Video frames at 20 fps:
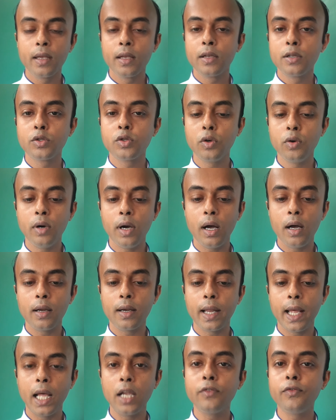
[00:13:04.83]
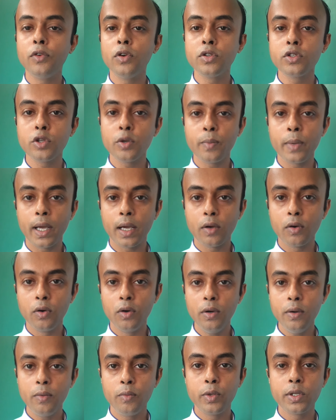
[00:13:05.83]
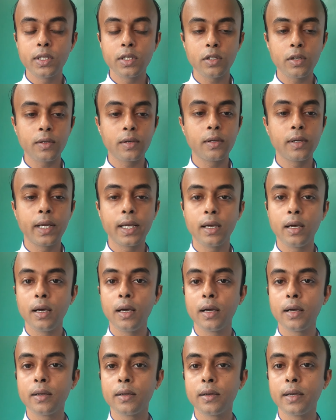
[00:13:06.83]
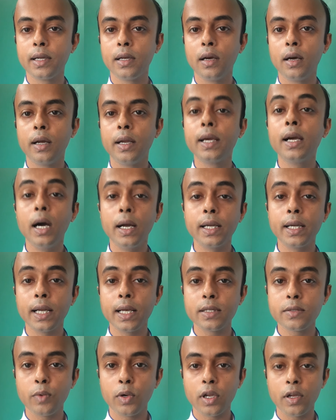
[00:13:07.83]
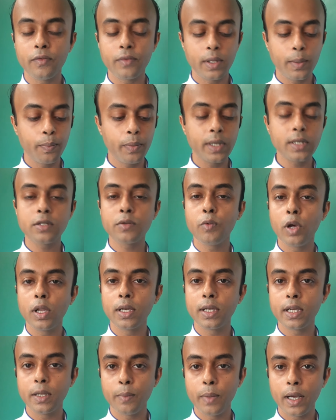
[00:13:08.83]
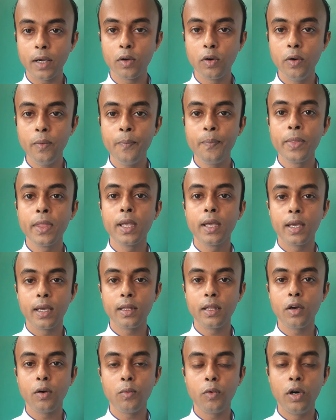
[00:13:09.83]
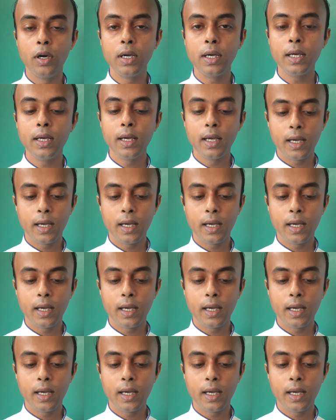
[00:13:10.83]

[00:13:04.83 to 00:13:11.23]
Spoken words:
So an Alfonso mango, which is regarded as one of the best quality mango in the world,